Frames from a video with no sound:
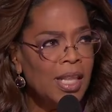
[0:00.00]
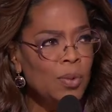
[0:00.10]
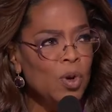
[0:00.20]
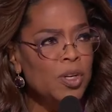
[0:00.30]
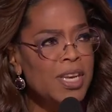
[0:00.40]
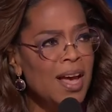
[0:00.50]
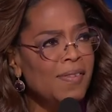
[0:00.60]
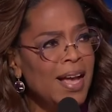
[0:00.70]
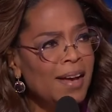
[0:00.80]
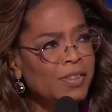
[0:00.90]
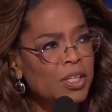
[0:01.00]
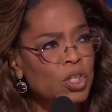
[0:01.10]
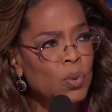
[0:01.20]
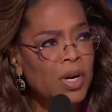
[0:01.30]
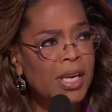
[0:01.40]
that we'll never have to
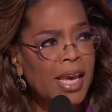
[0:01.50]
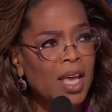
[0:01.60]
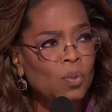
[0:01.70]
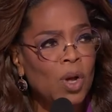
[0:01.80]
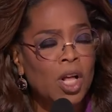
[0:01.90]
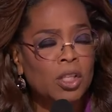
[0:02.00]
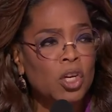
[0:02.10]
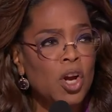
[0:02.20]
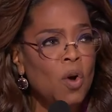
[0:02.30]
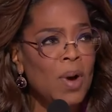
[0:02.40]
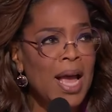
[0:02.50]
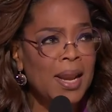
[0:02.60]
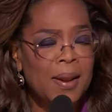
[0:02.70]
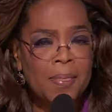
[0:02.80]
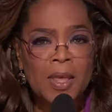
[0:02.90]
do it again. Well, you know what?
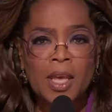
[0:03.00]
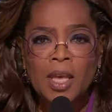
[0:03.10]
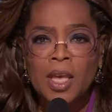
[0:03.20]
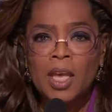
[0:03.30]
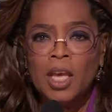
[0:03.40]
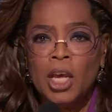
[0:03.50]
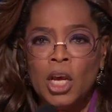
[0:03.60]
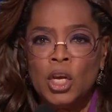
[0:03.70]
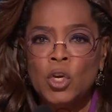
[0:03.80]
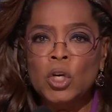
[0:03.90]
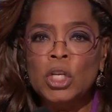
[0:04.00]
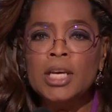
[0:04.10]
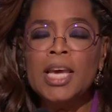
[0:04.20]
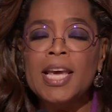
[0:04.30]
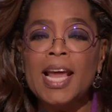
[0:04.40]
You're
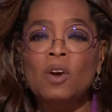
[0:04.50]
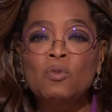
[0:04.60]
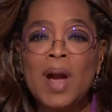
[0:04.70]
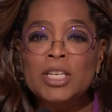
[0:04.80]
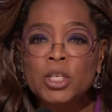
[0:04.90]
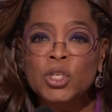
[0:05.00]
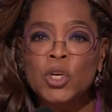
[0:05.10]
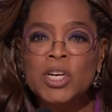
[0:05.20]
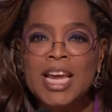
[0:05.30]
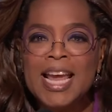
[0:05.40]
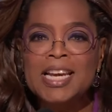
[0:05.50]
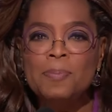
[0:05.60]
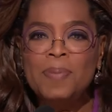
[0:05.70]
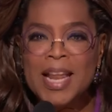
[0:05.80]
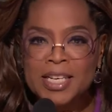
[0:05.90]
looking at a registered
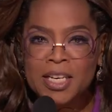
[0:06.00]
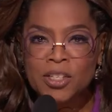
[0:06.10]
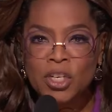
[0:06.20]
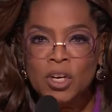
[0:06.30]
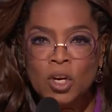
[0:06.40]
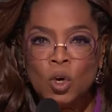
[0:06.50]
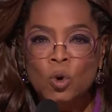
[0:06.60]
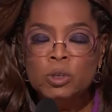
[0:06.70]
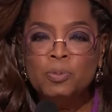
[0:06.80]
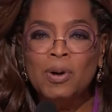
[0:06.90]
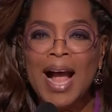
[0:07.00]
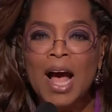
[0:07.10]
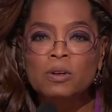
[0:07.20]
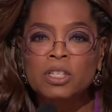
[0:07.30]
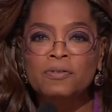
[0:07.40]
independent who's
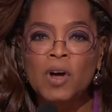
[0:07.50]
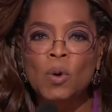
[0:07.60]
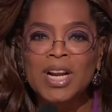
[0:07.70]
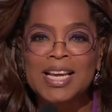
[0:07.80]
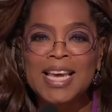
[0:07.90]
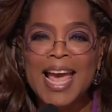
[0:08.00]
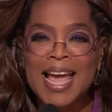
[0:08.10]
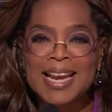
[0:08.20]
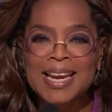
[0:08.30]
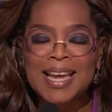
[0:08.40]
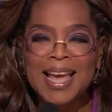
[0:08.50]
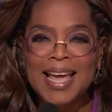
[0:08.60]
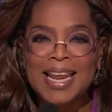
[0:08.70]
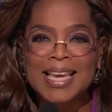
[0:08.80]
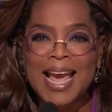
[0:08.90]
proud to vote again
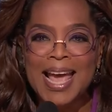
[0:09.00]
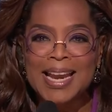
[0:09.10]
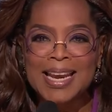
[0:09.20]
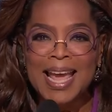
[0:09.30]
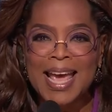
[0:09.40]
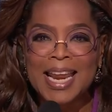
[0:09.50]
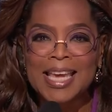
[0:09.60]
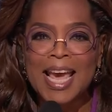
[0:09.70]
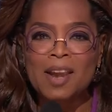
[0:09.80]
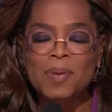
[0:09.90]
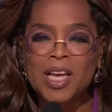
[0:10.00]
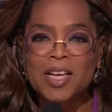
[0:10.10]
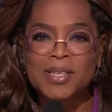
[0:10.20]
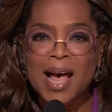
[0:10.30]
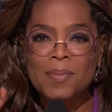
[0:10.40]
and again and again
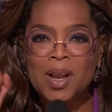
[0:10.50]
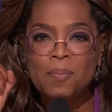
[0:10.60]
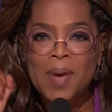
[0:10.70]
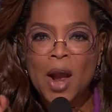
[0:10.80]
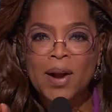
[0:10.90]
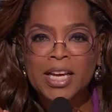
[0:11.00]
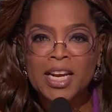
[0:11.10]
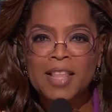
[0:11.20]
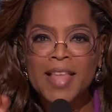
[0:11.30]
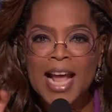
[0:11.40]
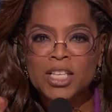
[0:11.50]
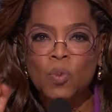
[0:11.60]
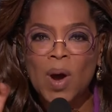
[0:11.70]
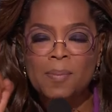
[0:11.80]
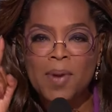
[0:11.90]
because I'm an American and that's
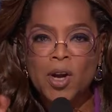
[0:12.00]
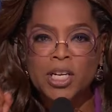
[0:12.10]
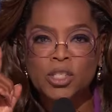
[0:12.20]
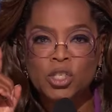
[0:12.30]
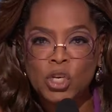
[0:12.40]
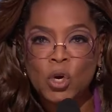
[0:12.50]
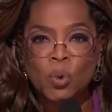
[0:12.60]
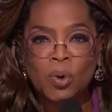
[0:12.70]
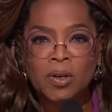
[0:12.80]
what Americans do.